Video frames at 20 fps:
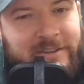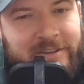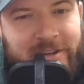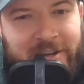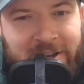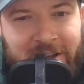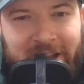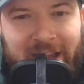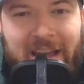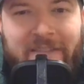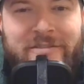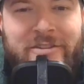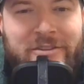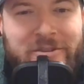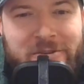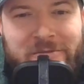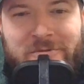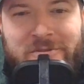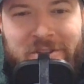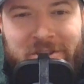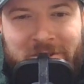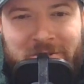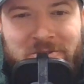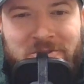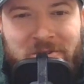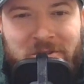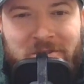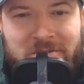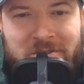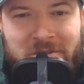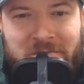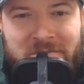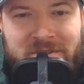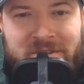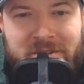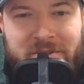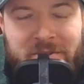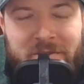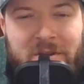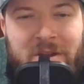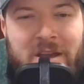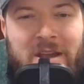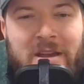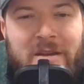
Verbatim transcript: You're going to have to do it with the New Jerusalem too.